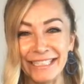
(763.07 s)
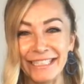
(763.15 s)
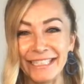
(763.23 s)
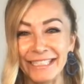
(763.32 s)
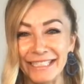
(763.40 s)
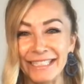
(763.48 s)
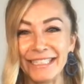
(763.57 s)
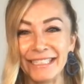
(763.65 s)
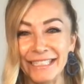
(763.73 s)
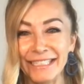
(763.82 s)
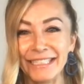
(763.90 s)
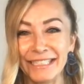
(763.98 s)

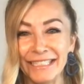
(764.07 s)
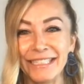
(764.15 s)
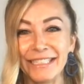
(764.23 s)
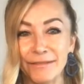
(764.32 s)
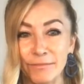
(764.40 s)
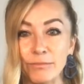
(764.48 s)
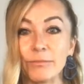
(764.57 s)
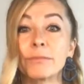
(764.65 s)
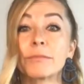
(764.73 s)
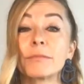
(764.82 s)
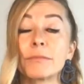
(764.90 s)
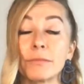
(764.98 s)

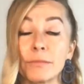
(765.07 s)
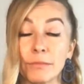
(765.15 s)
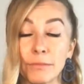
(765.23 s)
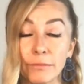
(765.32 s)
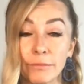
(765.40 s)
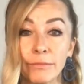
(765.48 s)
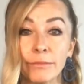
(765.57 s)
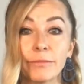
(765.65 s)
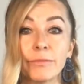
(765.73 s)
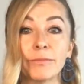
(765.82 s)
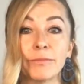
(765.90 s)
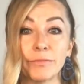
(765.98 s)

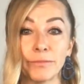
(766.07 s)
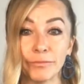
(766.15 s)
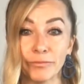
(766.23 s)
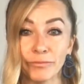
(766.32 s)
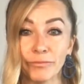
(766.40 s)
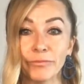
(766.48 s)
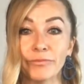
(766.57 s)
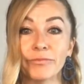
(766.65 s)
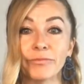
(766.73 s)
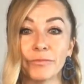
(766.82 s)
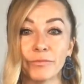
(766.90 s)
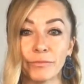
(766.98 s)

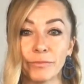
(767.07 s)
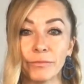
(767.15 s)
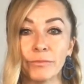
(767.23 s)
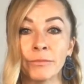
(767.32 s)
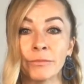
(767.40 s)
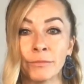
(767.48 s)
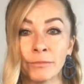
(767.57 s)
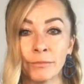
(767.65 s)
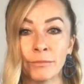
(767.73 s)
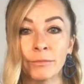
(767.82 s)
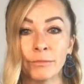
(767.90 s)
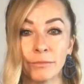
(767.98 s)

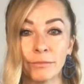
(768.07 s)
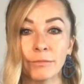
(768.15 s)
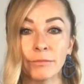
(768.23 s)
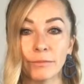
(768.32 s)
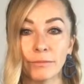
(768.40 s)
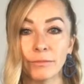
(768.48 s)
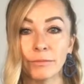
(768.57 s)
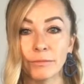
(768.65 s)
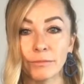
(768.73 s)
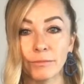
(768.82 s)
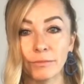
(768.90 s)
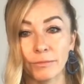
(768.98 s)

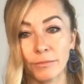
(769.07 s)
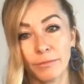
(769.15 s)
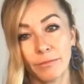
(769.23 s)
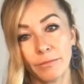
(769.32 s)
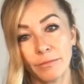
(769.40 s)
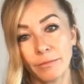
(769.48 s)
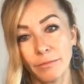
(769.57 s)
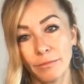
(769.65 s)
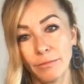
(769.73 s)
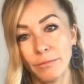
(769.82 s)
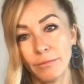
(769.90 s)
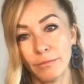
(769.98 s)

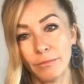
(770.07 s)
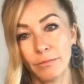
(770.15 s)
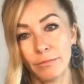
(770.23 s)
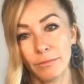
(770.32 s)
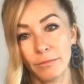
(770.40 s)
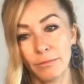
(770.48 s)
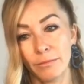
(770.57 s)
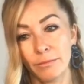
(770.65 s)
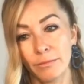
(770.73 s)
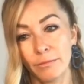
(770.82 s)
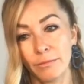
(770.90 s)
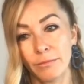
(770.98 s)
[no speech]